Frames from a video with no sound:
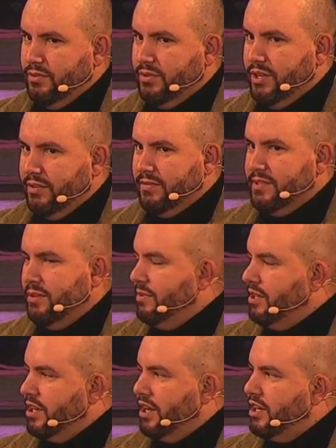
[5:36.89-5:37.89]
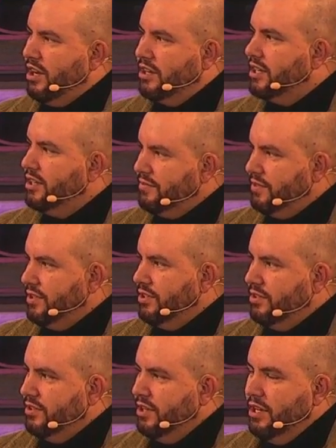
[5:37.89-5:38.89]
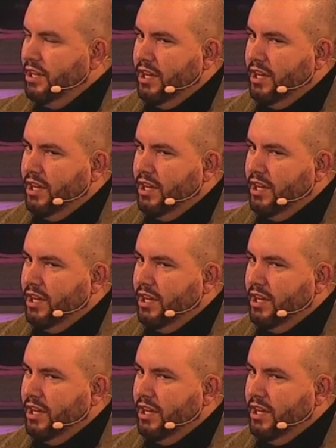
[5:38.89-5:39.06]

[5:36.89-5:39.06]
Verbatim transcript: looking for something that I can't give you, yeah.